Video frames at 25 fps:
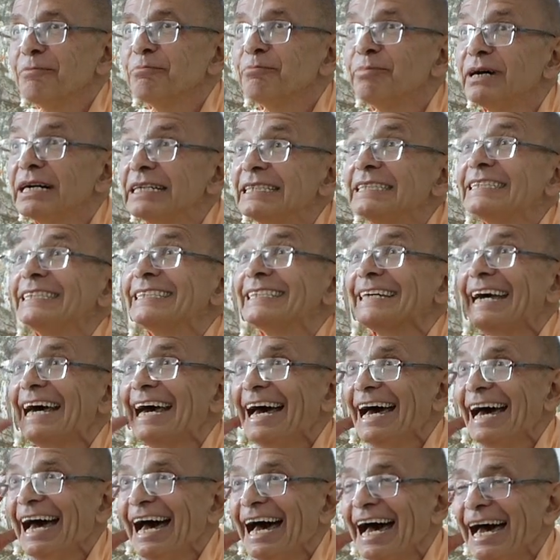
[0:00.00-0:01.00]
But
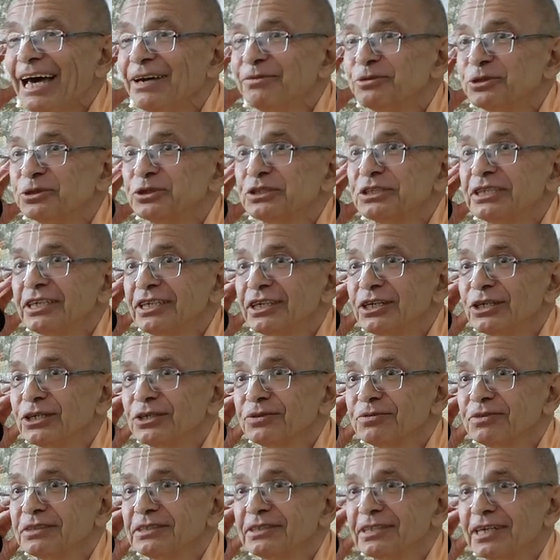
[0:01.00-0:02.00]
I was
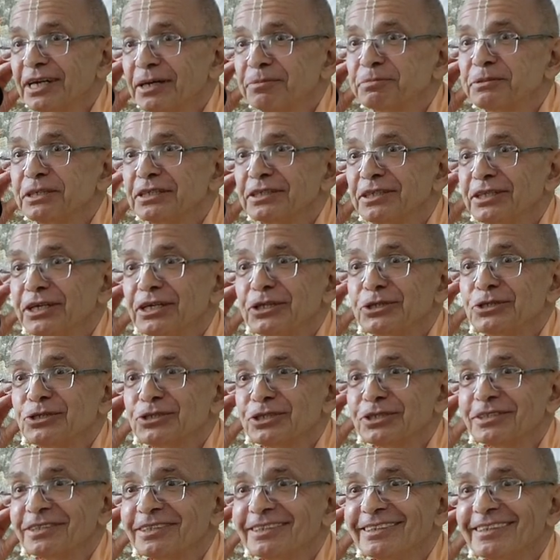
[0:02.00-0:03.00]
hearing with rapt
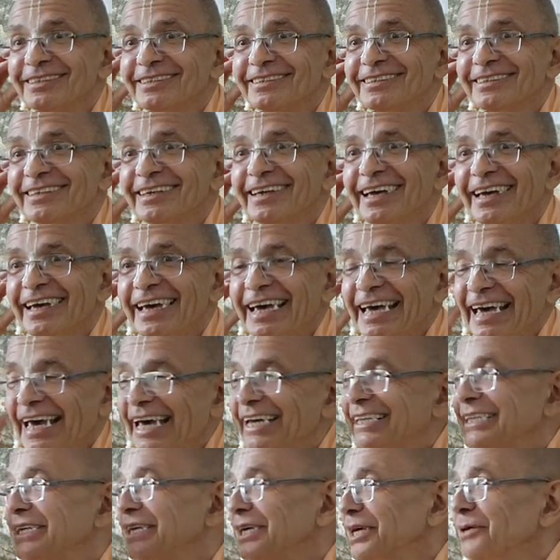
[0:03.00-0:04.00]
attention.
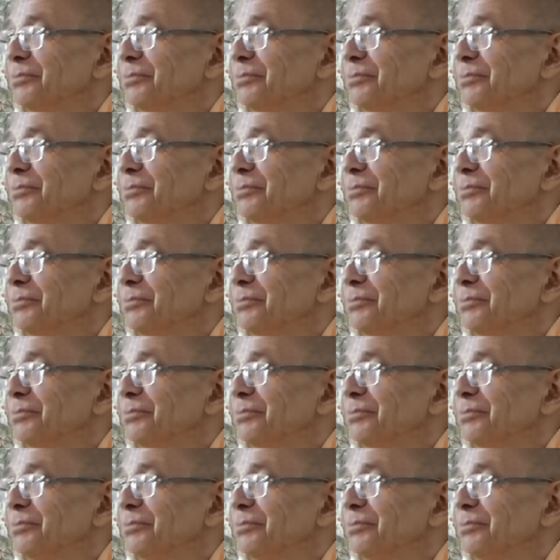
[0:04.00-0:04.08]
And he